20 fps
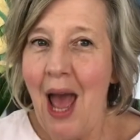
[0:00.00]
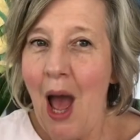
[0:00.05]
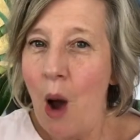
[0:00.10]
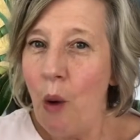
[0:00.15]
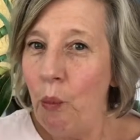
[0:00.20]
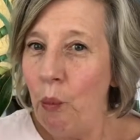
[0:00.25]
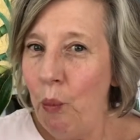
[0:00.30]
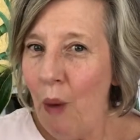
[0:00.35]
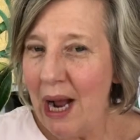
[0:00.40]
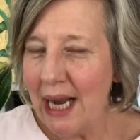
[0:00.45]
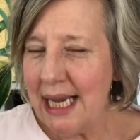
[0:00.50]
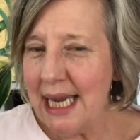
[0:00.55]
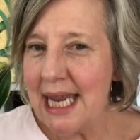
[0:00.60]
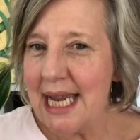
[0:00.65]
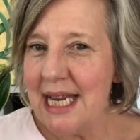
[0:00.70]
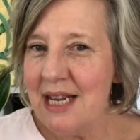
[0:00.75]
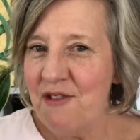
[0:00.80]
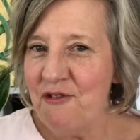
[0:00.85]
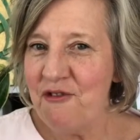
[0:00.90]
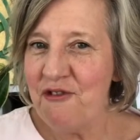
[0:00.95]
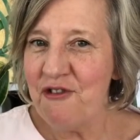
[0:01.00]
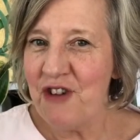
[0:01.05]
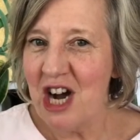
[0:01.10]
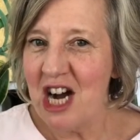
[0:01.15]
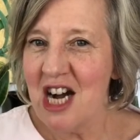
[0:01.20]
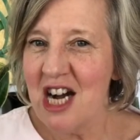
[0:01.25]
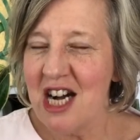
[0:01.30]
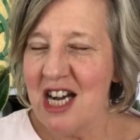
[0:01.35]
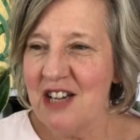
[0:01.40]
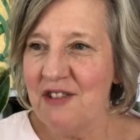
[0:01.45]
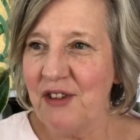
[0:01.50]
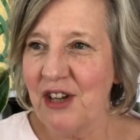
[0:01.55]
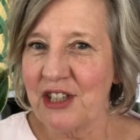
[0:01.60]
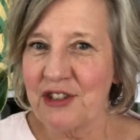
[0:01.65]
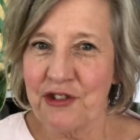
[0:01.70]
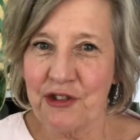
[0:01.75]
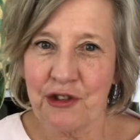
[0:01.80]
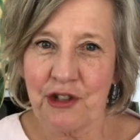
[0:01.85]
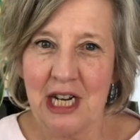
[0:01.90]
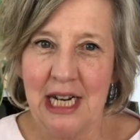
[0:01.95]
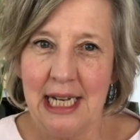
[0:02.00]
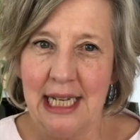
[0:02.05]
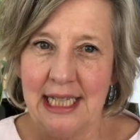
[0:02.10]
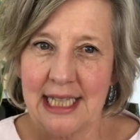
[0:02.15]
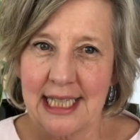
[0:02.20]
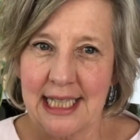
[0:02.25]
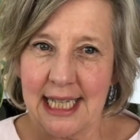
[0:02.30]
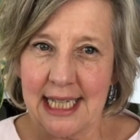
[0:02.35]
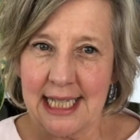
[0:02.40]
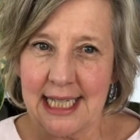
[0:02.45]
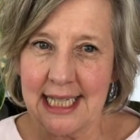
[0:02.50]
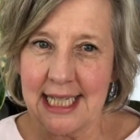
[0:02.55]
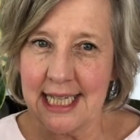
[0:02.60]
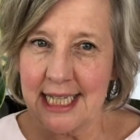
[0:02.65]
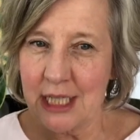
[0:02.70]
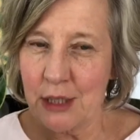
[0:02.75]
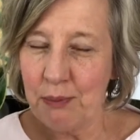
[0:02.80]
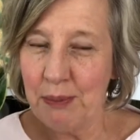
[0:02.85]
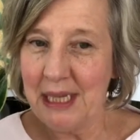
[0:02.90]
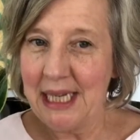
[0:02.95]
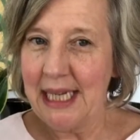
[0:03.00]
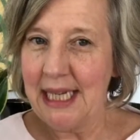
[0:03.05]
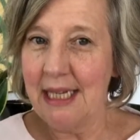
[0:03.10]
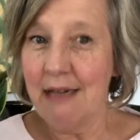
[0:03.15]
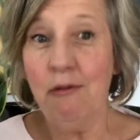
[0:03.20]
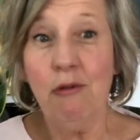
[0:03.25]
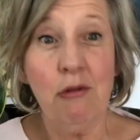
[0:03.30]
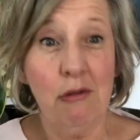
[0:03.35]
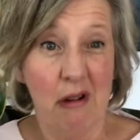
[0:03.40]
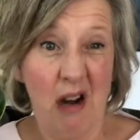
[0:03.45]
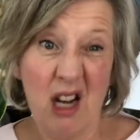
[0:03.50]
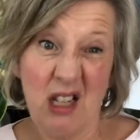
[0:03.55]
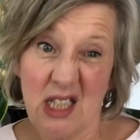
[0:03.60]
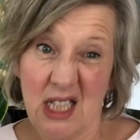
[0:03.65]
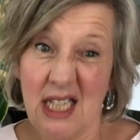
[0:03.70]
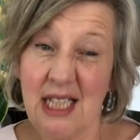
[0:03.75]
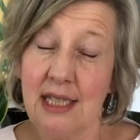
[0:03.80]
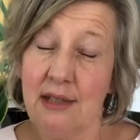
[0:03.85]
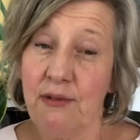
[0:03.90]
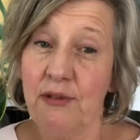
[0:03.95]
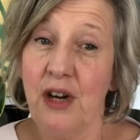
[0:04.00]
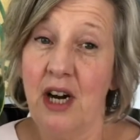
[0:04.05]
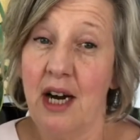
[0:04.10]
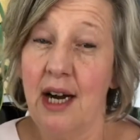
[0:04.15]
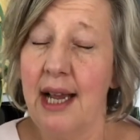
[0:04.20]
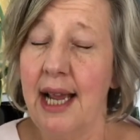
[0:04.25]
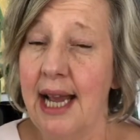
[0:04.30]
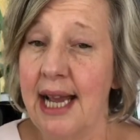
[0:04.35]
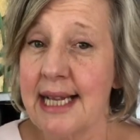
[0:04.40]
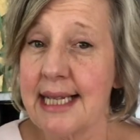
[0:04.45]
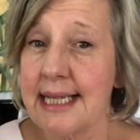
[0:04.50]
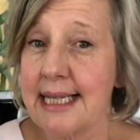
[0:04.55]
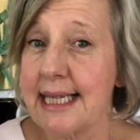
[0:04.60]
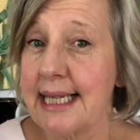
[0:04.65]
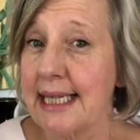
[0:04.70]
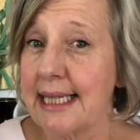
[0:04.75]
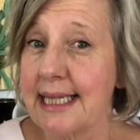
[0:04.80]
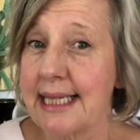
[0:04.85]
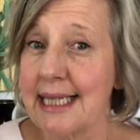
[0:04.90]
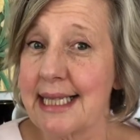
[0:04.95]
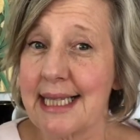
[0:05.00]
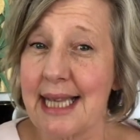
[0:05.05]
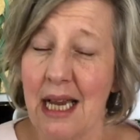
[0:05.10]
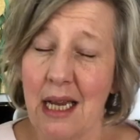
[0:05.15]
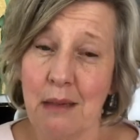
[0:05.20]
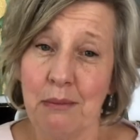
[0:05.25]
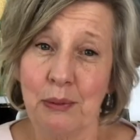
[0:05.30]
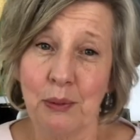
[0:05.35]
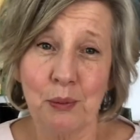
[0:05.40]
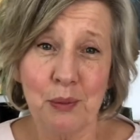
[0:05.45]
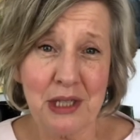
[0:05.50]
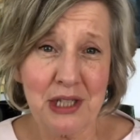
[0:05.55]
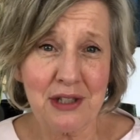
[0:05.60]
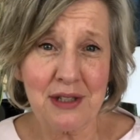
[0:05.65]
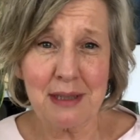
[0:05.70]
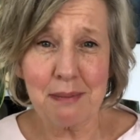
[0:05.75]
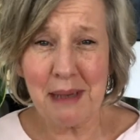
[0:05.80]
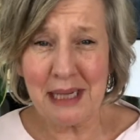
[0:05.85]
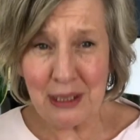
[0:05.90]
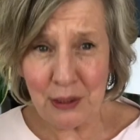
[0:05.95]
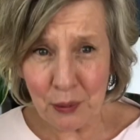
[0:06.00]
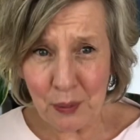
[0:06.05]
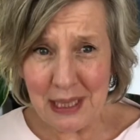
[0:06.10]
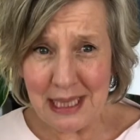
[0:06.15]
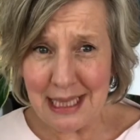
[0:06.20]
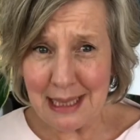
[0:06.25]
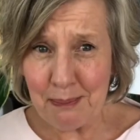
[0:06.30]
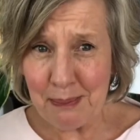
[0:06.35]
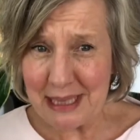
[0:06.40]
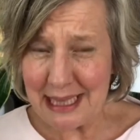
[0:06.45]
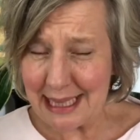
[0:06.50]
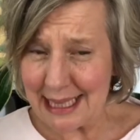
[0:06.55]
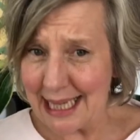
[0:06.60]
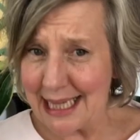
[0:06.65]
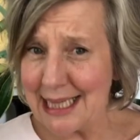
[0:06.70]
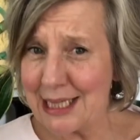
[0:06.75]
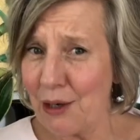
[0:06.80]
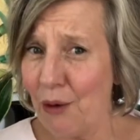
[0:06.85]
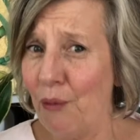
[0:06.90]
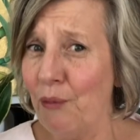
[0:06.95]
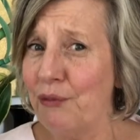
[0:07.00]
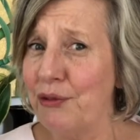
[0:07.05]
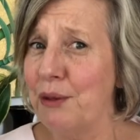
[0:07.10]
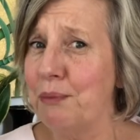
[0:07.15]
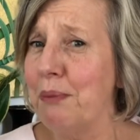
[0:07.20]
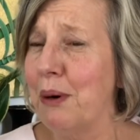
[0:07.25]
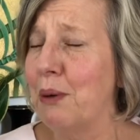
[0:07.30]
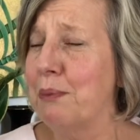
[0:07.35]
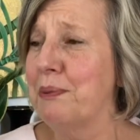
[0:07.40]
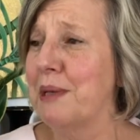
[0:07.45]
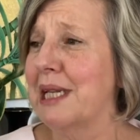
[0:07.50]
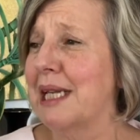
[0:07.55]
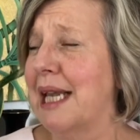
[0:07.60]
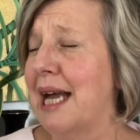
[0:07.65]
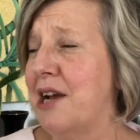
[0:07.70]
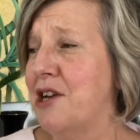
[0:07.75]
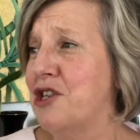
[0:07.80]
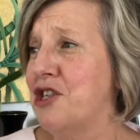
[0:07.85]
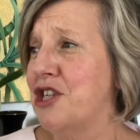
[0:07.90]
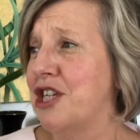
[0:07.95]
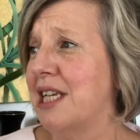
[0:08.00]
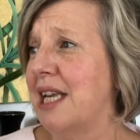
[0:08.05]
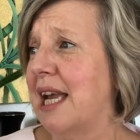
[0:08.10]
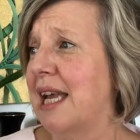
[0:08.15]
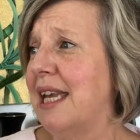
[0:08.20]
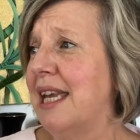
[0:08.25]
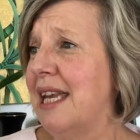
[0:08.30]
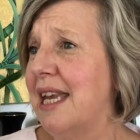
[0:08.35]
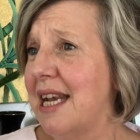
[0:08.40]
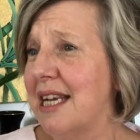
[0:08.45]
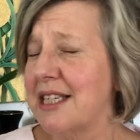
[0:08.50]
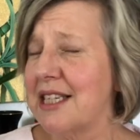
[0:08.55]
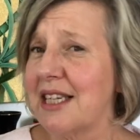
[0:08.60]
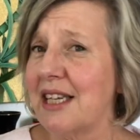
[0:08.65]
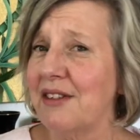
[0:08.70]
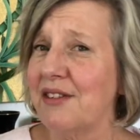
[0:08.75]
One in five Australians are said to be or identify as disabled, which is about 20% of the population, yet